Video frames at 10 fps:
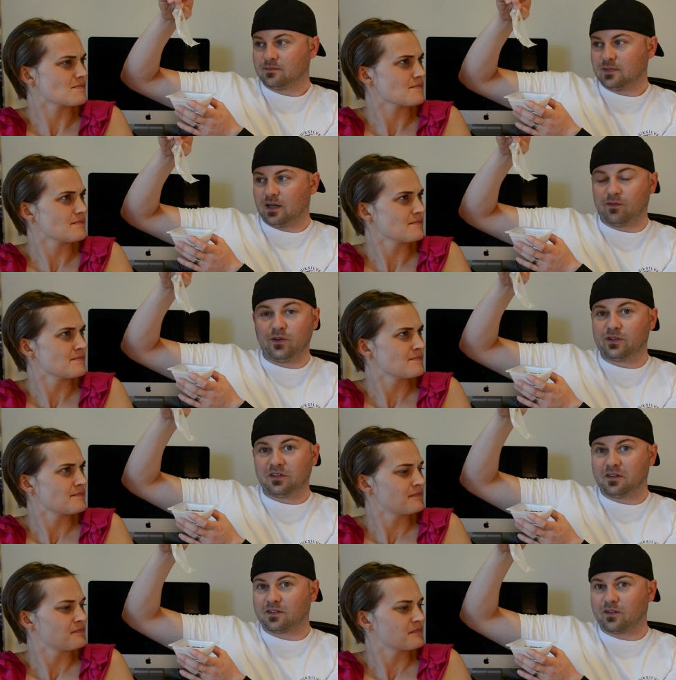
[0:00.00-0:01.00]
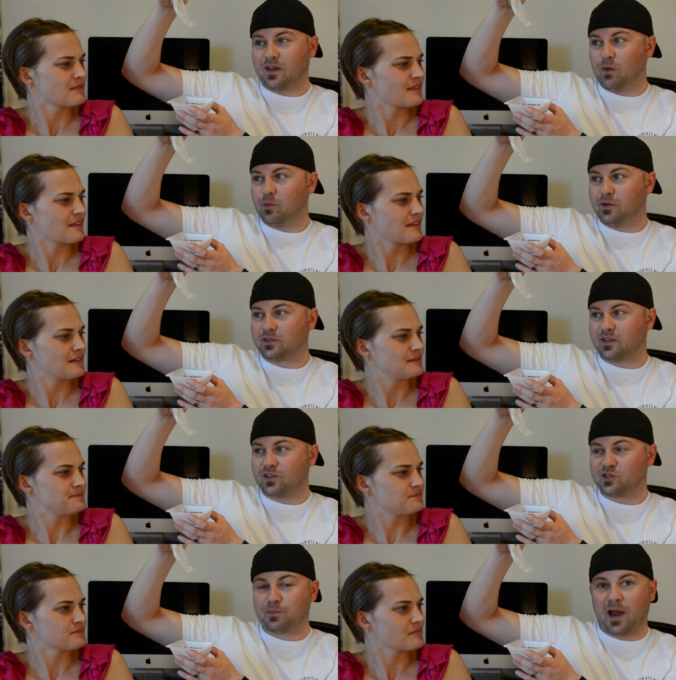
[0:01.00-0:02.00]
Speaker 1: I don't know if you can see this on camera, but it looks
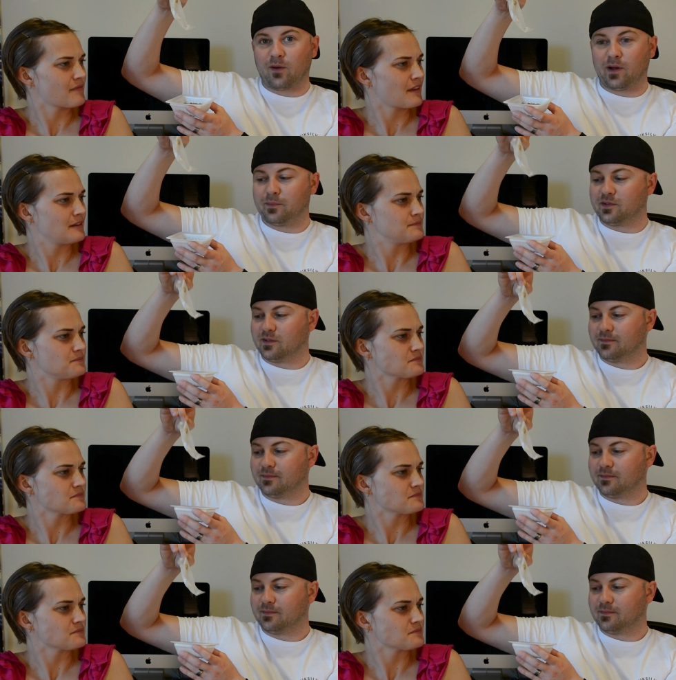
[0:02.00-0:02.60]
like spider webs.